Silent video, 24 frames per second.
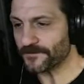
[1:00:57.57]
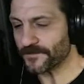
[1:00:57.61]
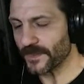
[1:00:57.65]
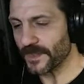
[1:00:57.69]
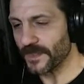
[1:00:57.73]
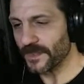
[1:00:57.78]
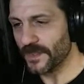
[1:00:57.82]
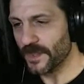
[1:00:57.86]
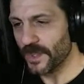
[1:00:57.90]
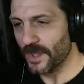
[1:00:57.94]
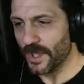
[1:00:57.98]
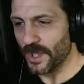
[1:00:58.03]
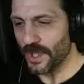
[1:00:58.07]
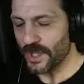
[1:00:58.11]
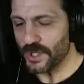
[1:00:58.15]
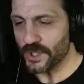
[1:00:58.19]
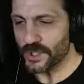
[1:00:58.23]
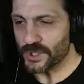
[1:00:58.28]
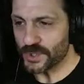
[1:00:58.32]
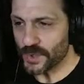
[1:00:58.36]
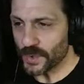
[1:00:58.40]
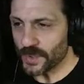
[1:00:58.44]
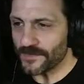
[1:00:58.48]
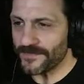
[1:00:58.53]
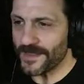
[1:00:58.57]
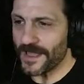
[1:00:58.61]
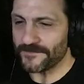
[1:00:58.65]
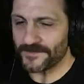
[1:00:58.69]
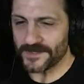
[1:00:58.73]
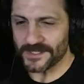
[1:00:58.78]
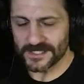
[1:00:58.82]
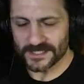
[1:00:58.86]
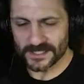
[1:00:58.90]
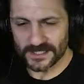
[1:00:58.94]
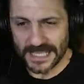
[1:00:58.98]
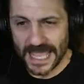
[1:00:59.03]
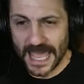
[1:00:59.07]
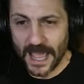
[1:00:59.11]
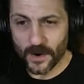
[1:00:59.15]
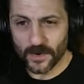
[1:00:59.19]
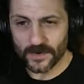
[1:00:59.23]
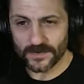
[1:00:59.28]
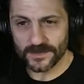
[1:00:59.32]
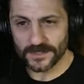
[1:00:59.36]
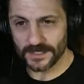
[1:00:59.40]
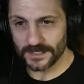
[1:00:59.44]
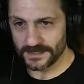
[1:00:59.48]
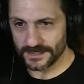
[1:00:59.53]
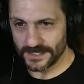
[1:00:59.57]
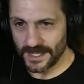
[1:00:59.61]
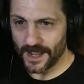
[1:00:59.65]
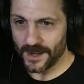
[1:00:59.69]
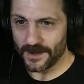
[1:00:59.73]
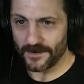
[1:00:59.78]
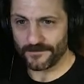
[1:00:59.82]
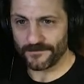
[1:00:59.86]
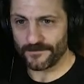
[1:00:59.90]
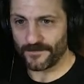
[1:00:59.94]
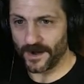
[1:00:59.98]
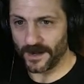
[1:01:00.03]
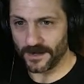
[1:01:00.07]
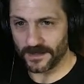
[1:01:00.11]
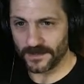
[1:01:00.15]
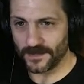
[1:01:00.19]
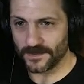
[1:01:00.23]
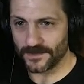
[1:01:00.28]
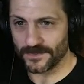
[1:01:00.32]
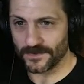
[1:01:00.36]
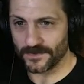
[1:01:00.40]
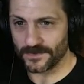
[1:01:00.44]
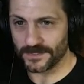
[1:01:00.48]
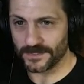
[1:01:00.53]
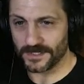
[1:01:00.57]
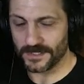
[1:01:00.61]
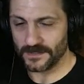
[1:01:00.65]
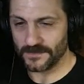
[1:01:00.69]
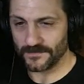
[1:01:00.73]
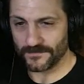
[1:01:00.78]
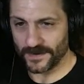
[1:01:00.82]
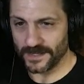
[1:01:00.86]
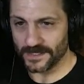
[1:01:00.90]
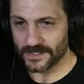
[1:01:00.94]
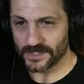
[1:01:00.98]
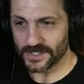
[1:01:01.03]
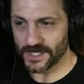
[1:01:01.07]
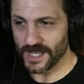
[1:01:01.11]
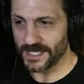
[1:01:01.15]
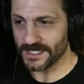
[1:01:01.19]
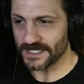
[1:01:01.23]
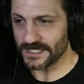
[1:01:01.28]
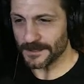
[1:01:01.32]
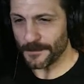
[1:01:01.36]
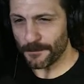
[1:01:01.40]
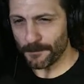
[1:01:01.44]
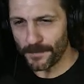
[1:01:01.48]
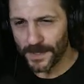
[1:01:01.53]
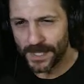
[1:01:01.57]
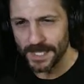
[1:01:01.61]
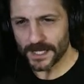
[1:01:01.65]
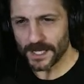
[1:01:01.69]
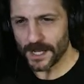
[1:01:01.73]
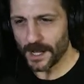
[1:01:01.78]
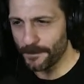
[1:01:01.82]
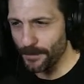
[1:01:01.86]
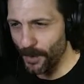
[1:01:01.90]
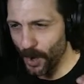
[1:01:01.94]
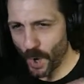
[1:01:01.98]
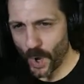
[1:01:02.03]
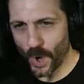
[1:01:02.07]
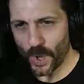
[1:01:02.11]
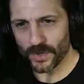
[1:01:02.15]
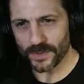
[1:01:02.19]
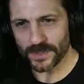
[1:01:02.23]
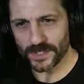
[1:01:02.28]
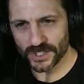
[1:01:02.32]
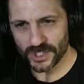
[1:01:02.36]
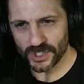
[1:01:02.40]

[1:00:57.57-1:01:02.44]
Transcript: yeah, you sort of have to scour the entire Friday the 13th franchise to pick up all the